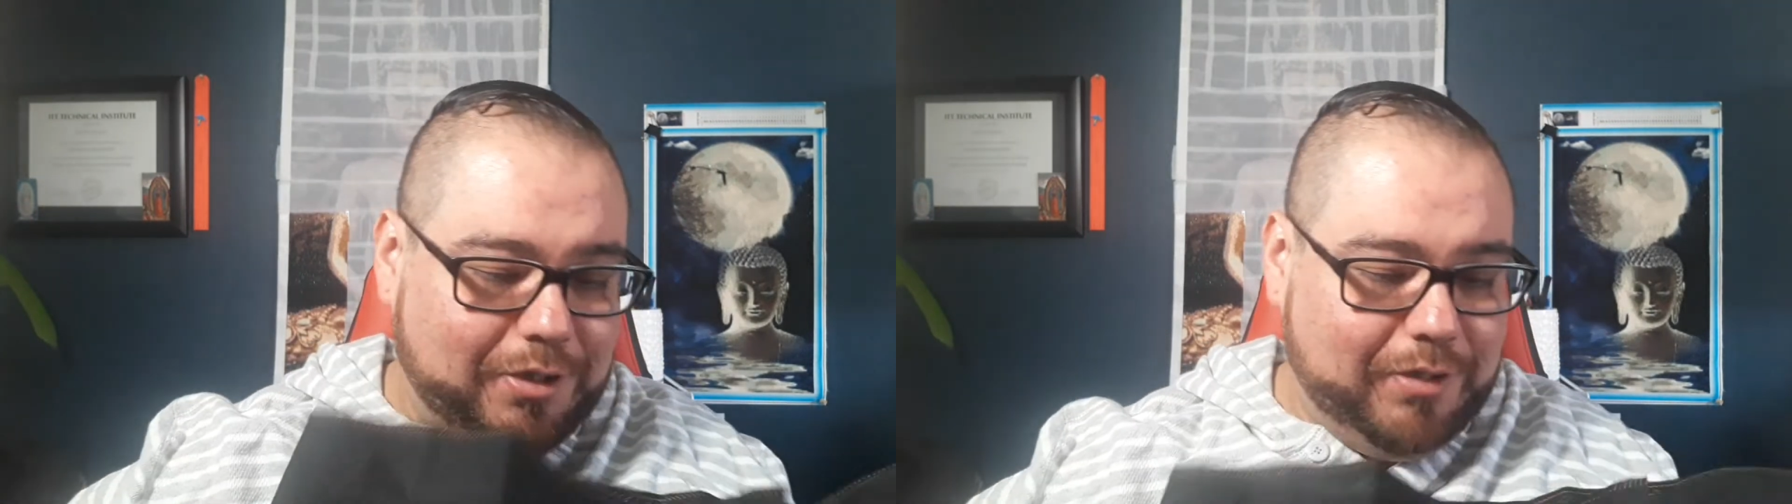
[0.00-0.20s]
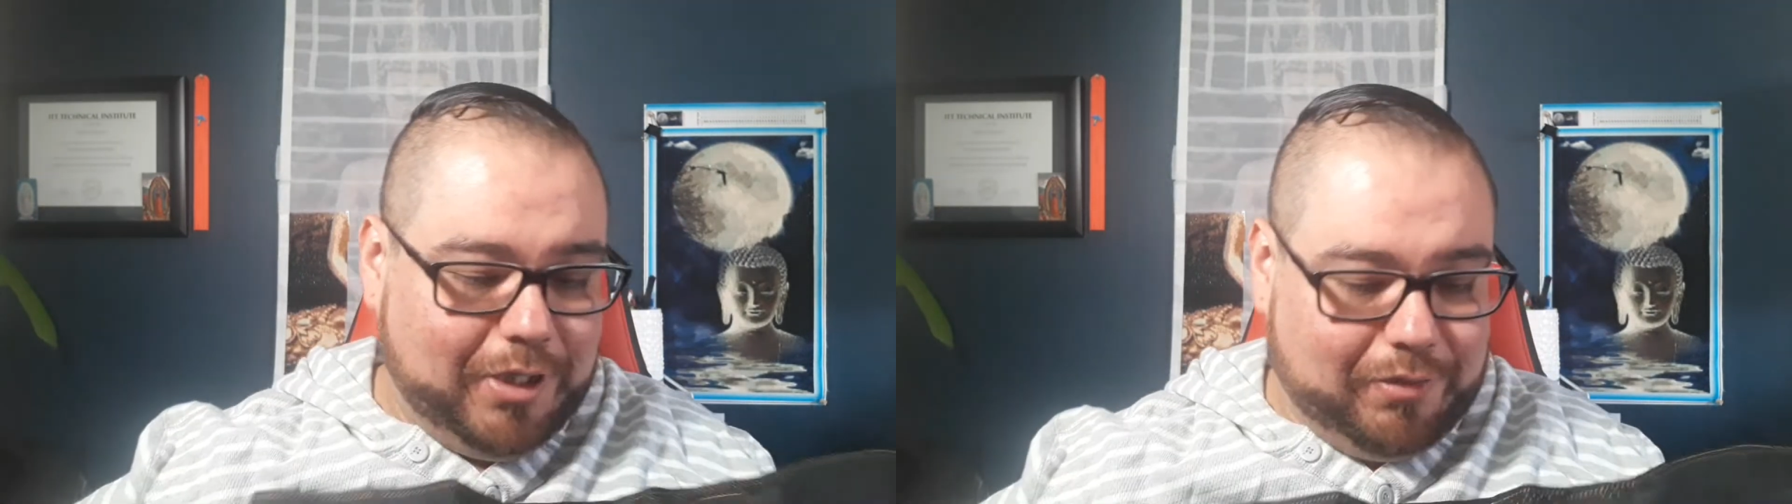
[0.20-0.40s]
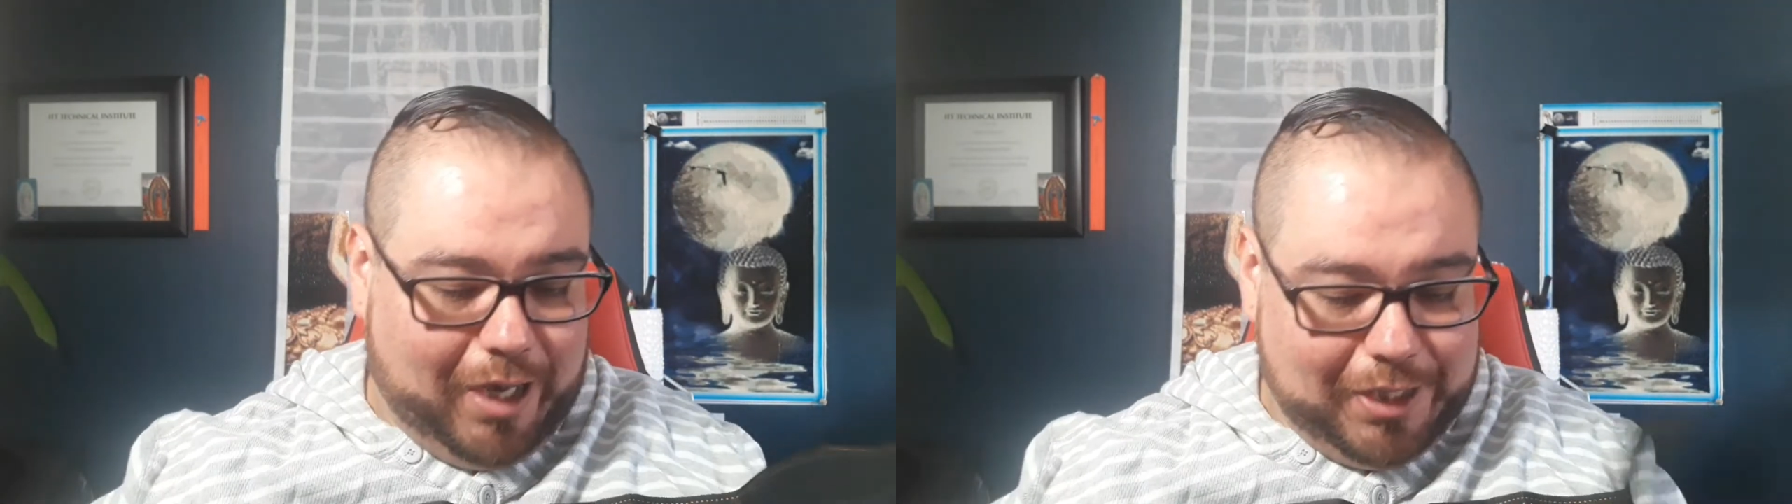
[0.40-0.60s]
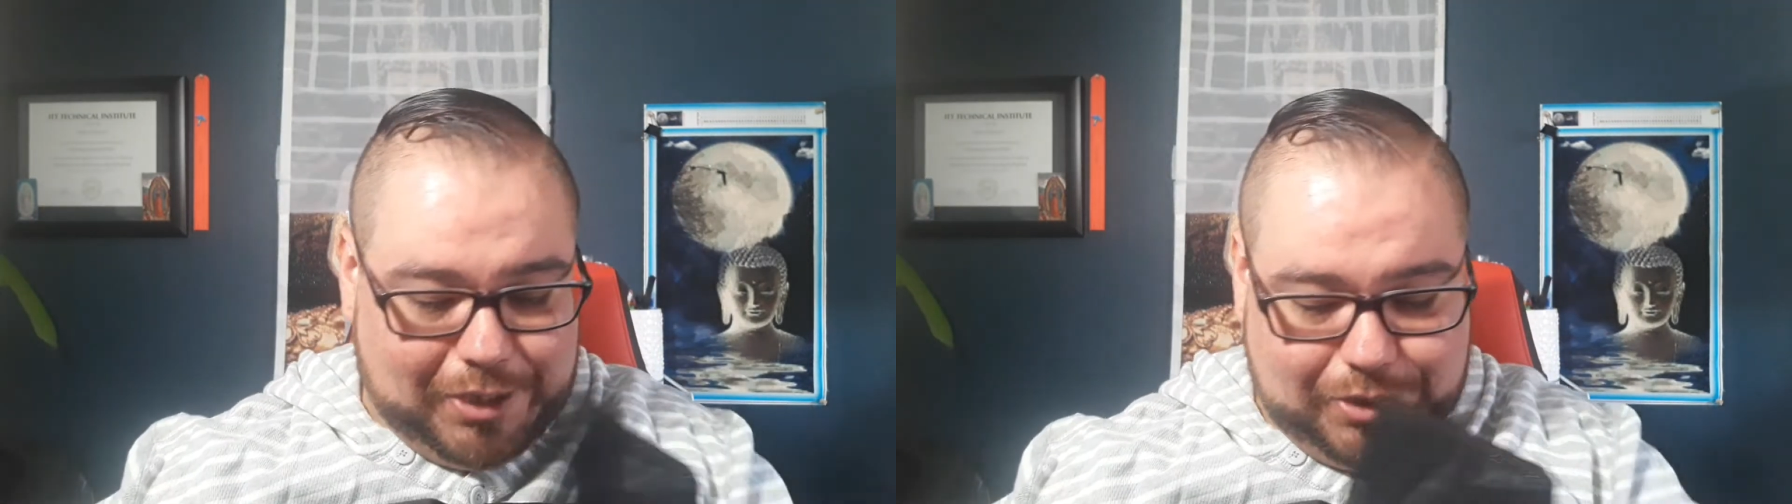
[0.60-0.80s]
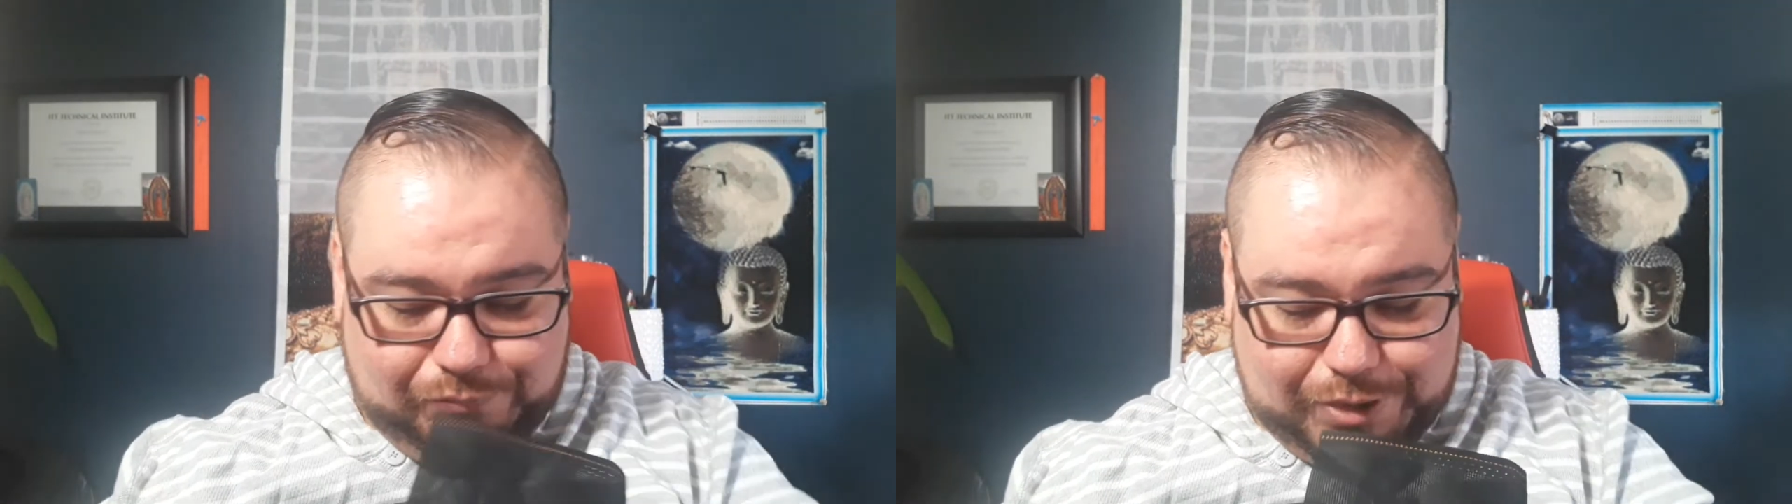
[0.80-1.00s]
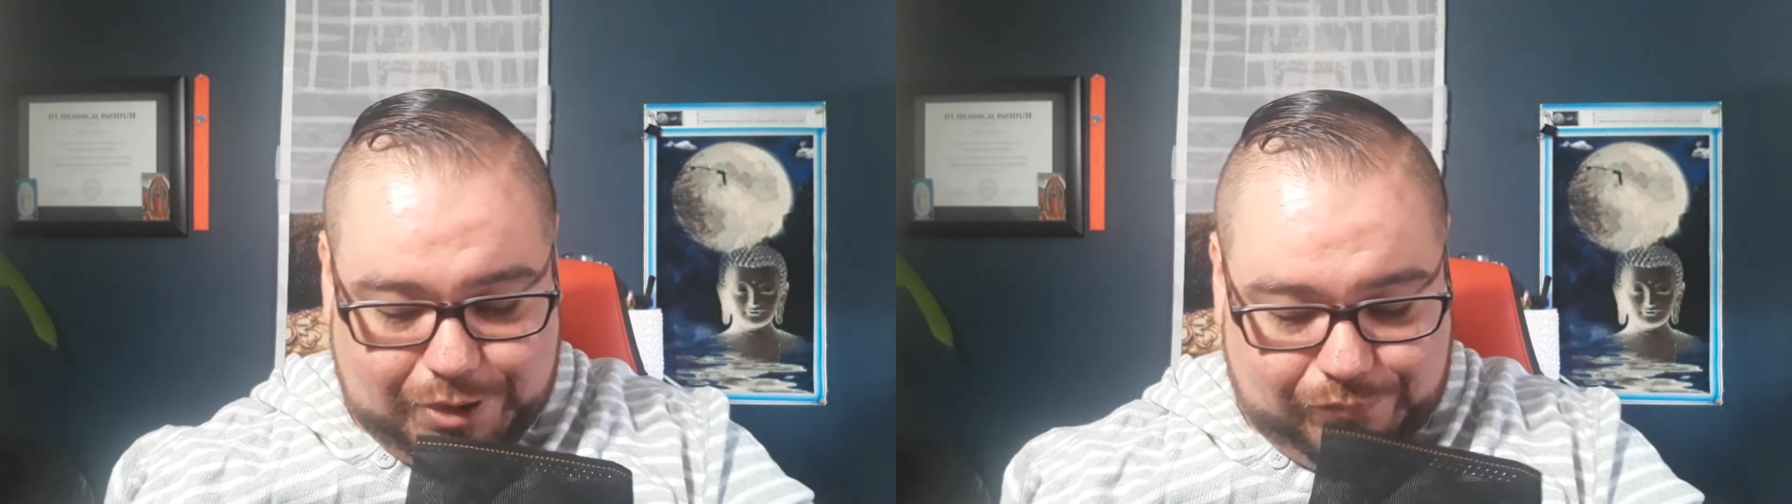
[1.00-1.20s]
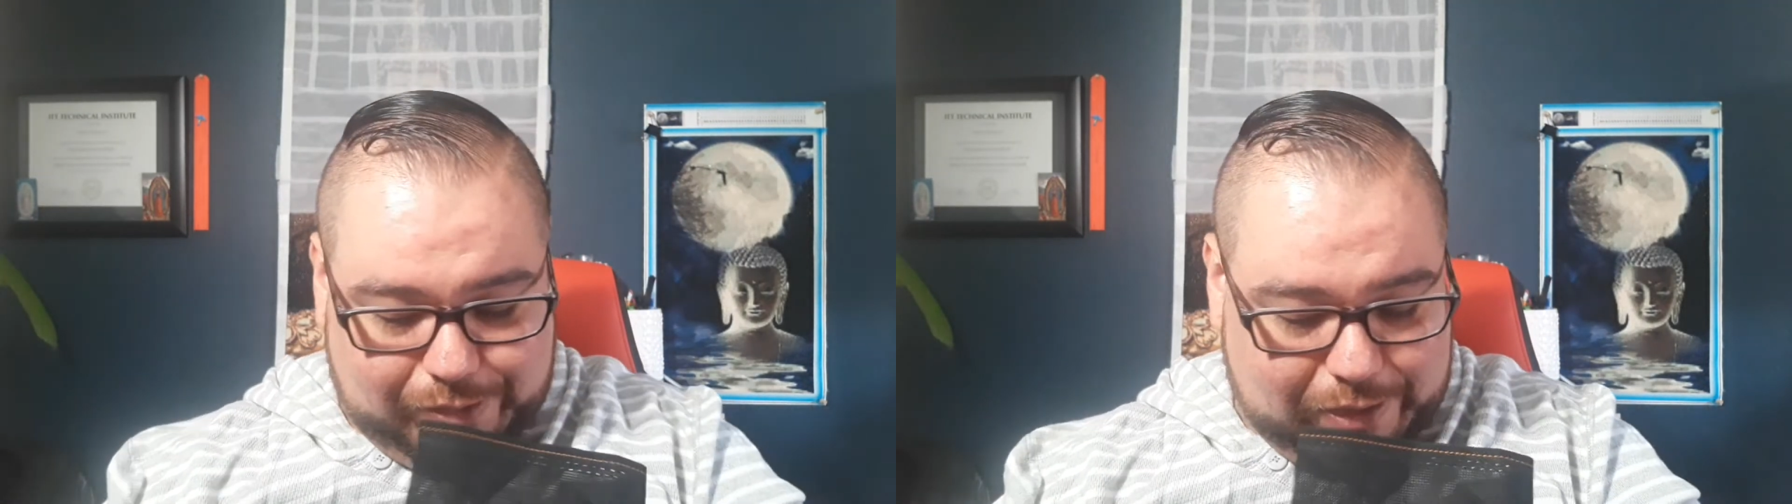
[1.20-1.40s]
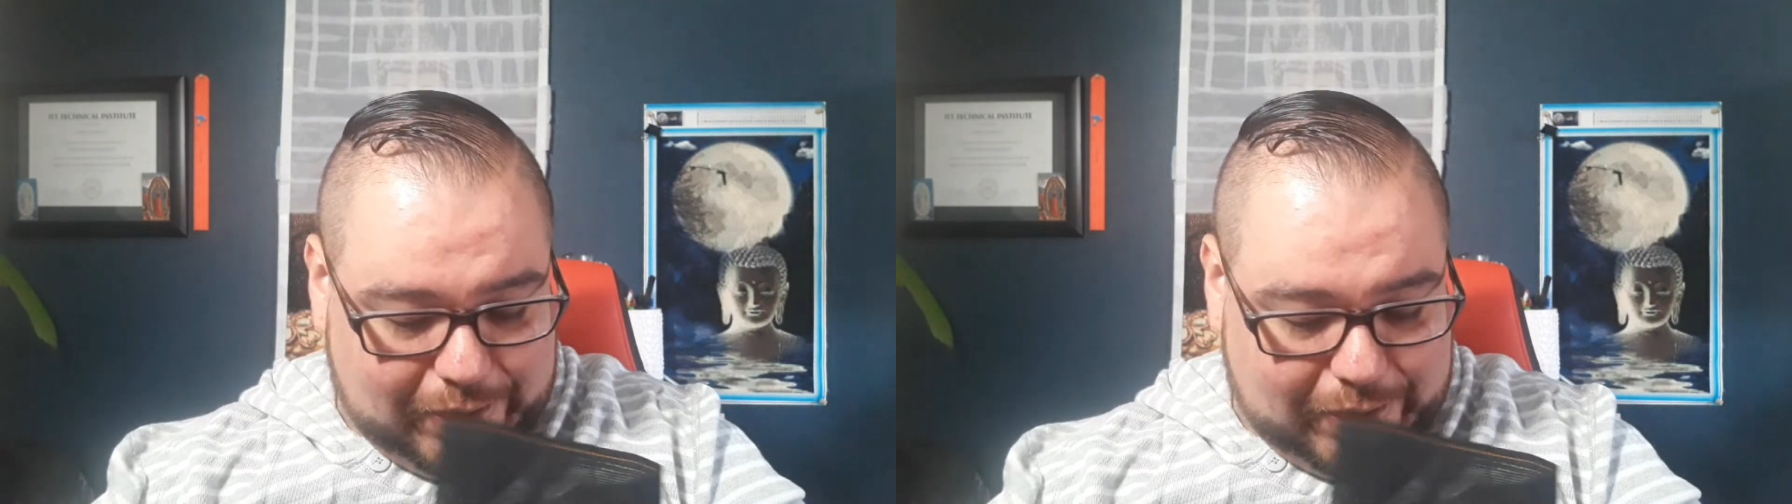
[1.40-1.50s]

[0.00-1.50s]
doing cross stitch, which it was